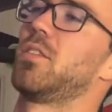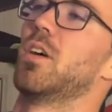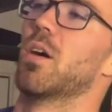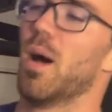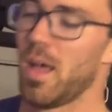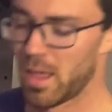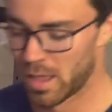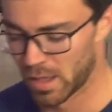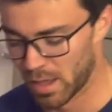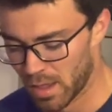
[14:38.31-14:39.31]
so
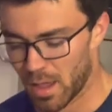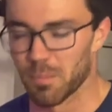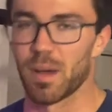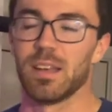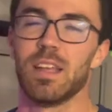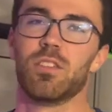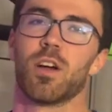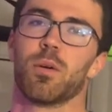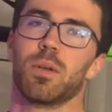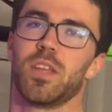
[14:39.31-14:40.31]
my knees
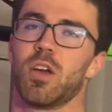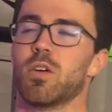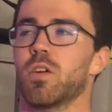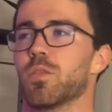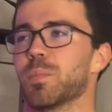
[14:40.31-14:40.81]
aren't really going over